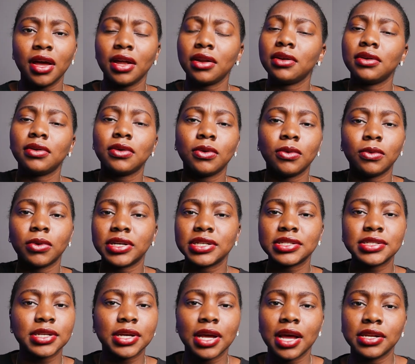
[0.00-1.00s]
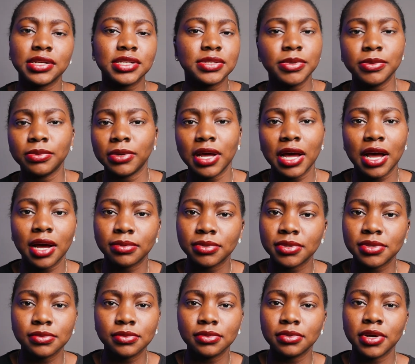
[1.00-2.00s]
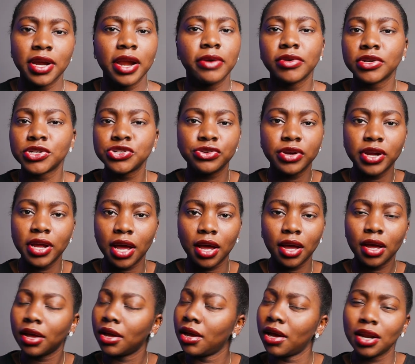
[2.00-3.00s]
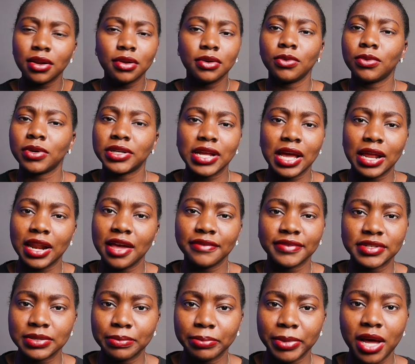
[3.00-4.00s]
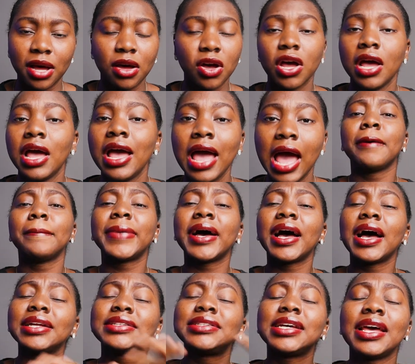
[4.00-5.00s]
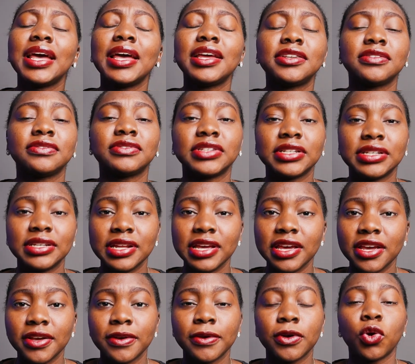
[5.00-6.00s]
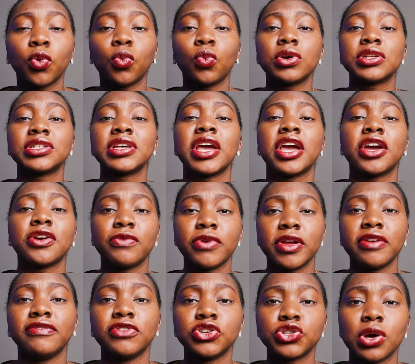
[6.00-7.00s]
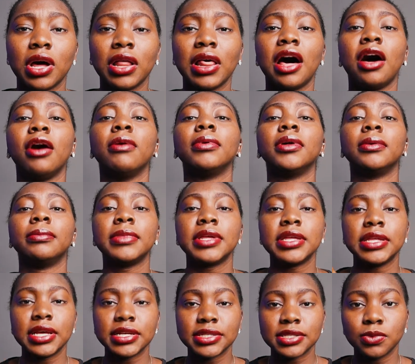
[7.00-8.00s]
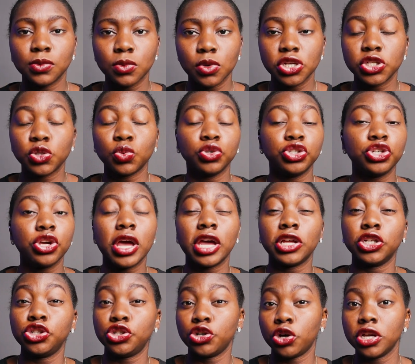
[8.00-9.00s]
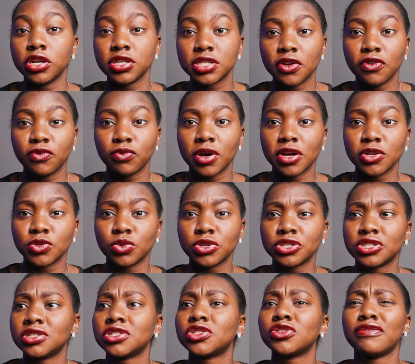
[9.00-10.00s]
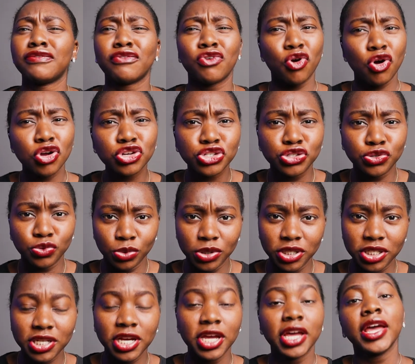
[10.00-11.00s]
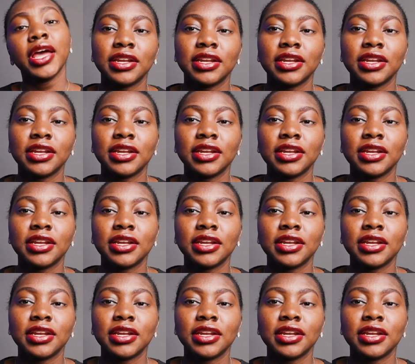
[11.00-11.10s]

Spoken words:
I don't know what the Senegalese people are up to. Eritrea, I don't know what their life is about. But at the end of the day, was it a great visual album? Yes, it was. Would you enjoy yourself whilst watching it? Of course you would.